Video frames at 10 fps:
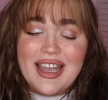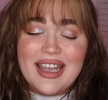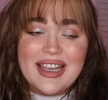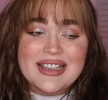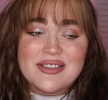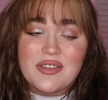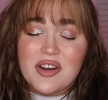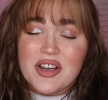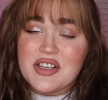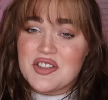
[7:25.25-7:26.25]
it's
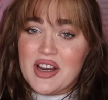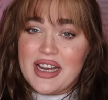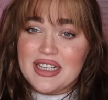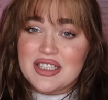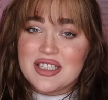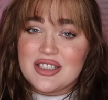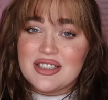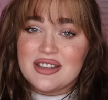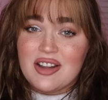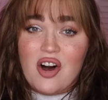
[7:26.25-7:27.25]
very strange,
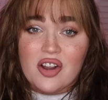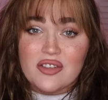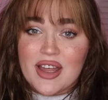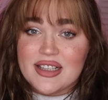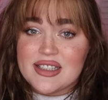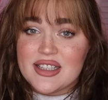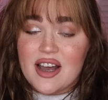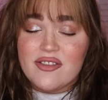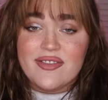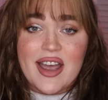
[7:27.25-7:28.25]
all of that
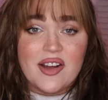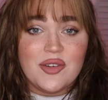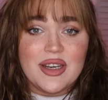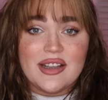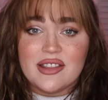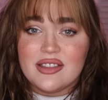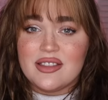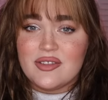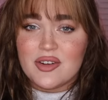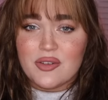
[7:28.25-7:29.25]
stuff found
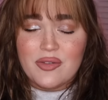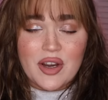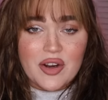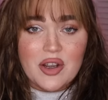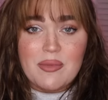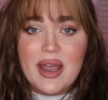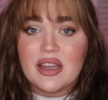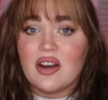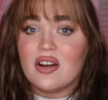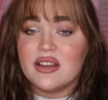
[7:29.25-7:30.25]
in her very own
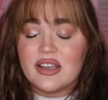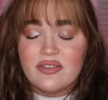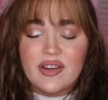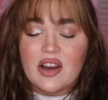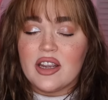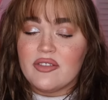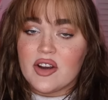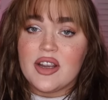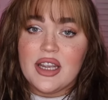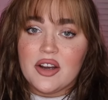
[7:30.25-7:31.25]
backyard, like very,
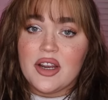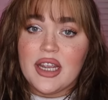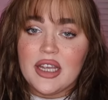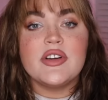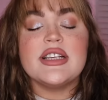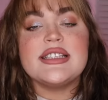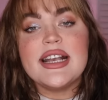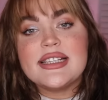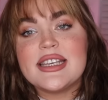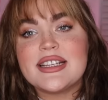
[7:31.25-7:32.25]
very eerie. For this
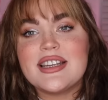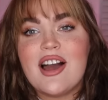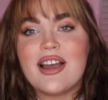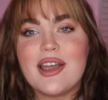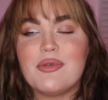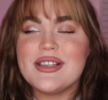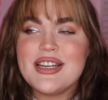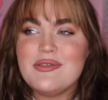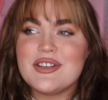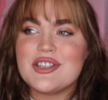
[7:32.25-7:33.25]
next TikTok, I
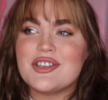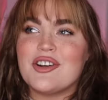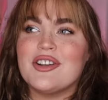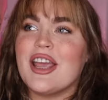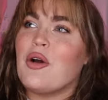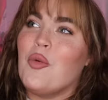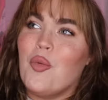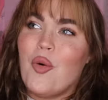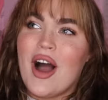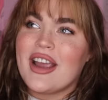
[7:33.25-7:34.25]
wasn't even sure like
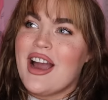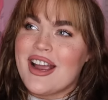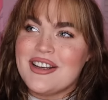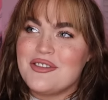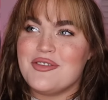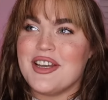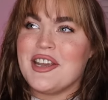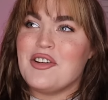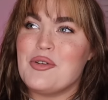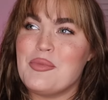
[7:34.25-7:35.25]
what kind of
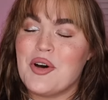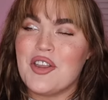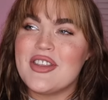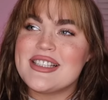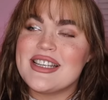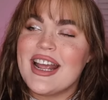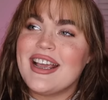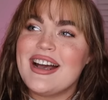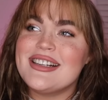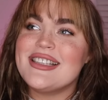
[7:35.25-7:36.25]
video to put this in, I
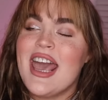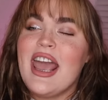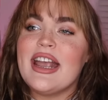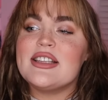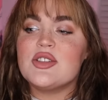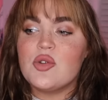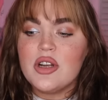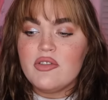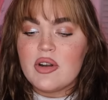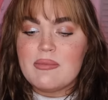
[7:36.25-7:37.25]
guess. It sort
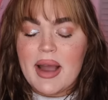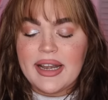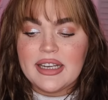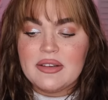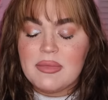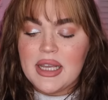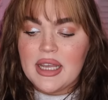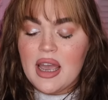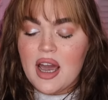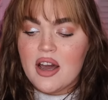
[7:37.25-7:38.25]
of reminded
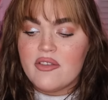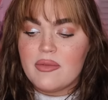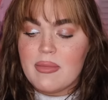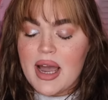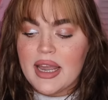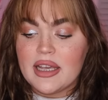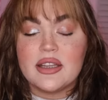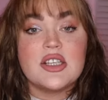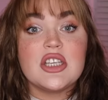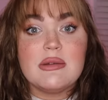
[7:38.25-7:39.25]
me of my
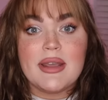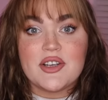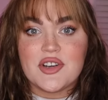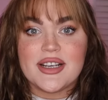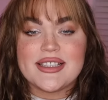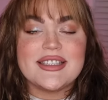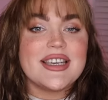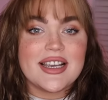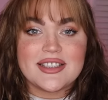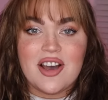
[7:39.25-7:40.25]
Glitch in the Matrix
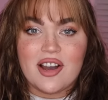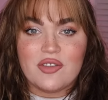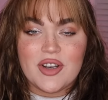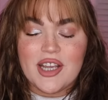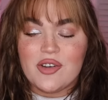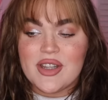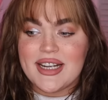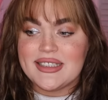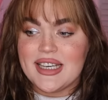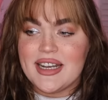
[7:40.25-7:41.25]
TikTok video that
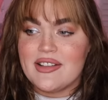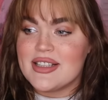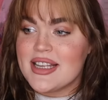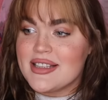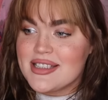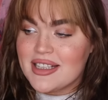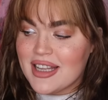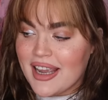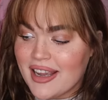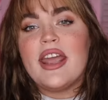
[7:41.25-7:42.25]
I did, in the sense that
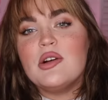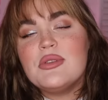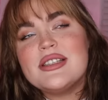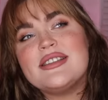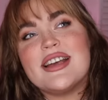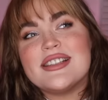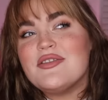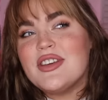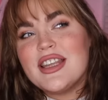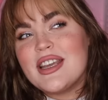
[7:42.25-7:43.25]
like, it almost
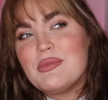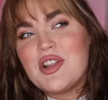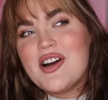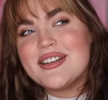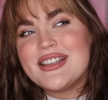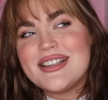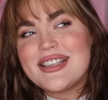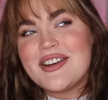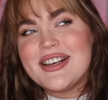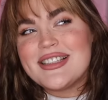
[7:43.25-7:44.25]
doesn't feel like it belongs in the
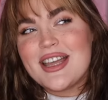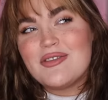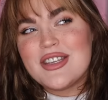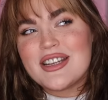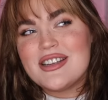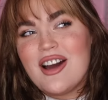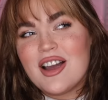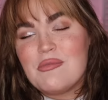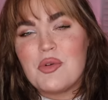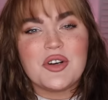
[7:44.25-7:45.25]
scary side of
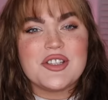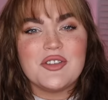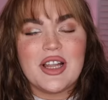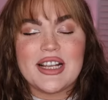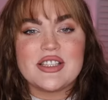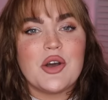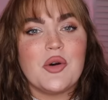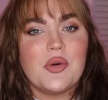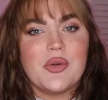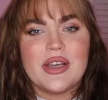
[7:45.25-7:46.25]
TikTok, more so like its
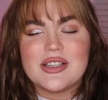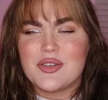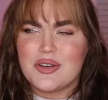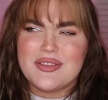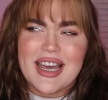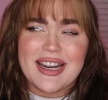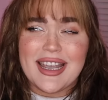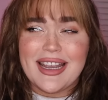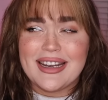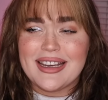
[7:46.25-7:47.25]
own sort of
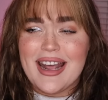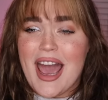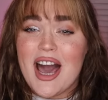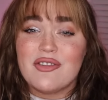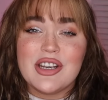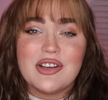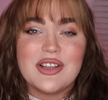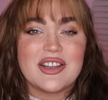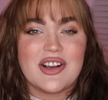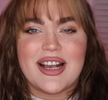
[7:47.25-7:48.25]
dedicated avenue,
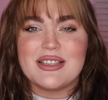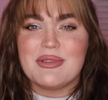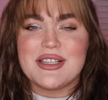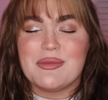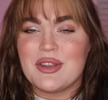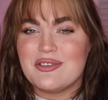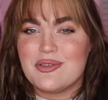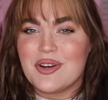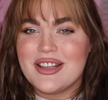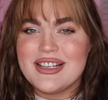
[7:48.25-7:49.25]
like there has to be something
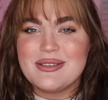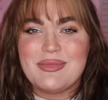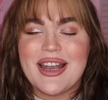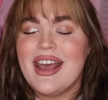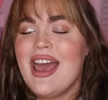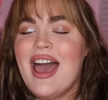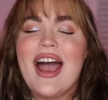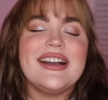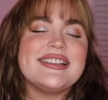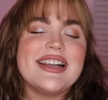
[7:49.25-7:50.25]
for this, but
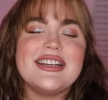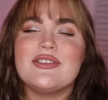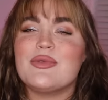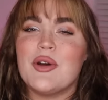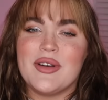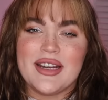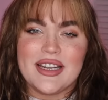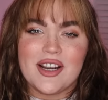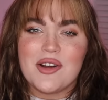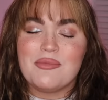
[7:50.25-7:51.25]
I decided to throw it in
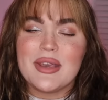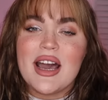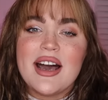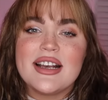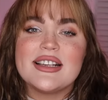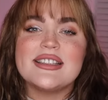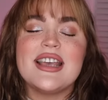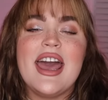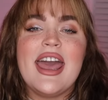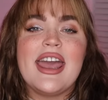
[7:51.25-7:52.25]
here
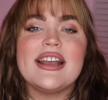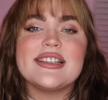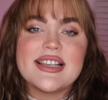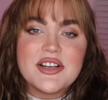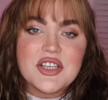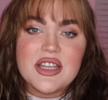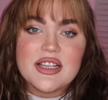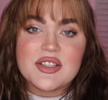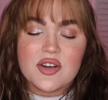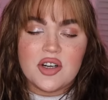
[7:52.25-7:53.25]
because it's essentially
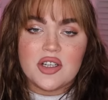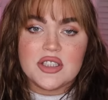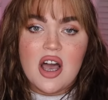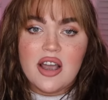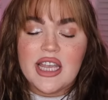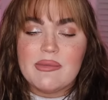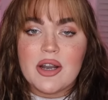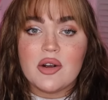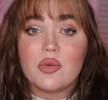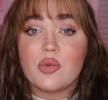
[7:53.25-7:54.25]
this girl talking
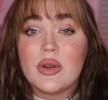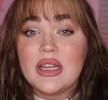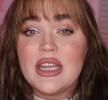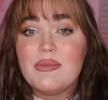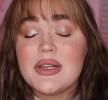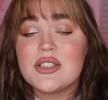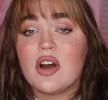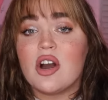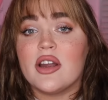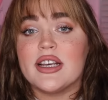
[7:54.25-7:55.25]
about a really
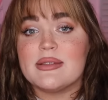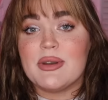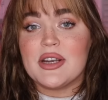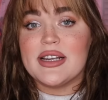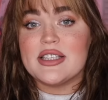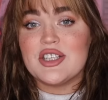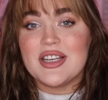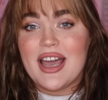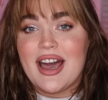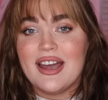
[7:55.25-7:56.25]
bizarre experience
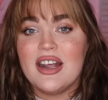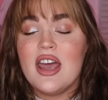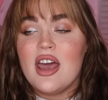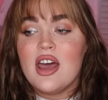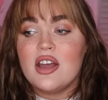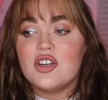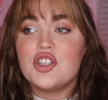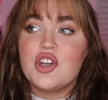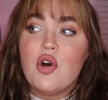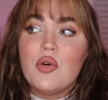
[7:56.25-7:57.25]
she had
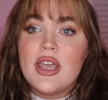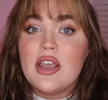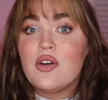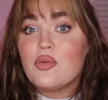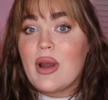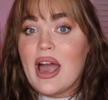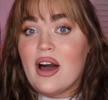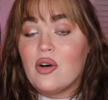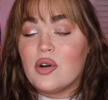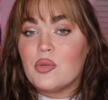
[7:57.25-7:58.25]
joking
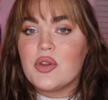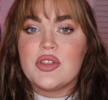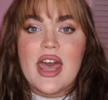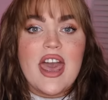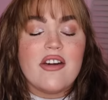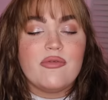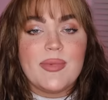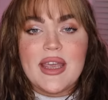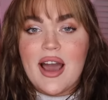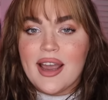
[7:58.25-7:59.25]
around with the
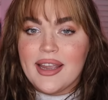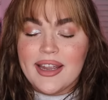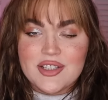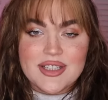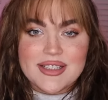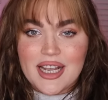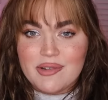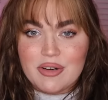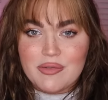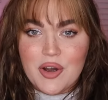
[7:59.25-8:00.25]
FBI agent inside of her